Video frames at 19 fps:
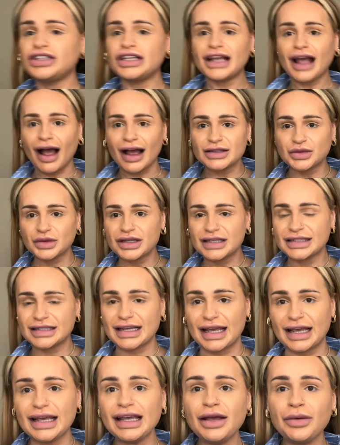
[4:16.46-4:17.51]
do you guys want to
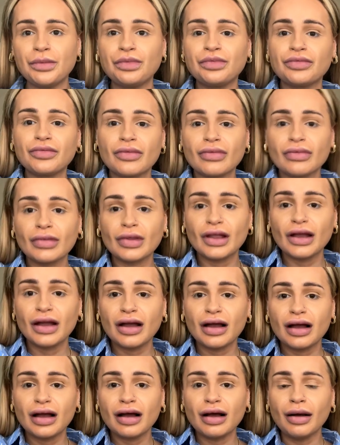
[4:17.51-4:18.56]
see?
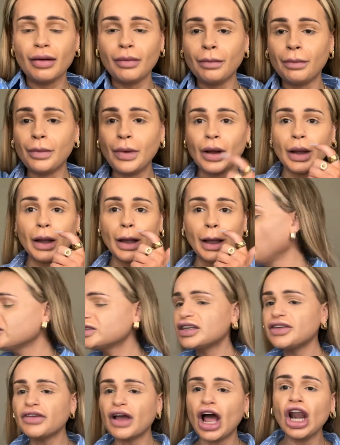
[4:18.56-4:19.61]
But
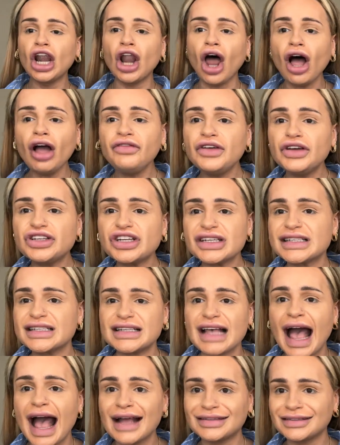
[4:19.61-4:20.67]
also, a lot of you just
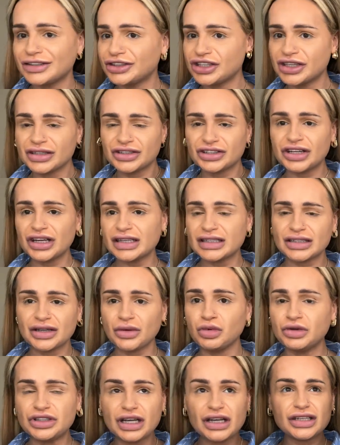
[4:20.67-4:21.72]
said, just do
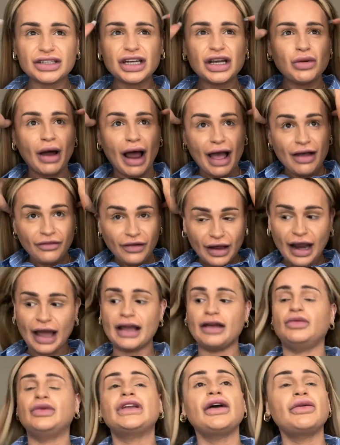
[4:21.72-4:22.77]
whatever.
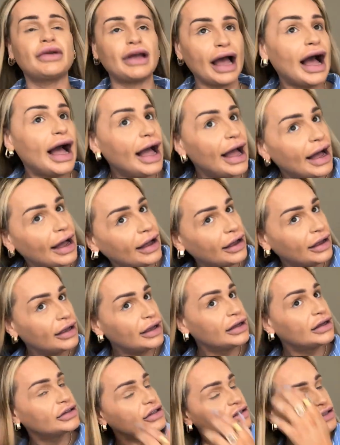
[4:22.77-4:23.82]
Like, we don't care.
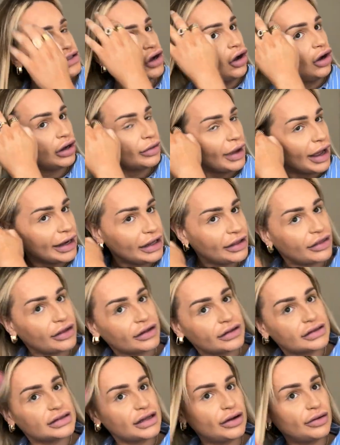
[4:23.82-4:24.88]
Just talk about
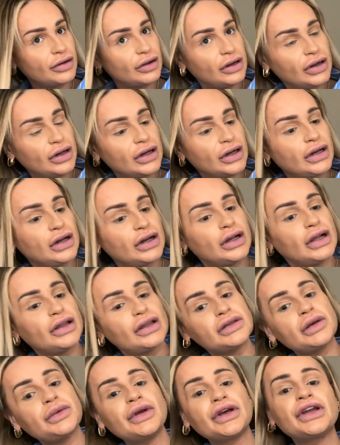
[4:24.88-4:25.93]
anything. So...
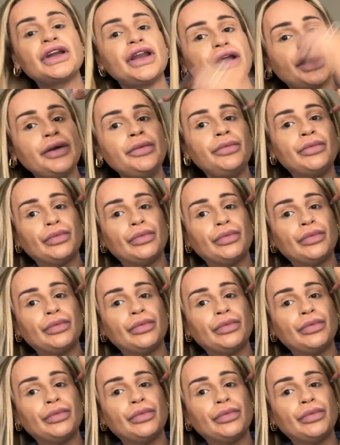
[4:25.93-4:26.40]
that's what we're gonna do.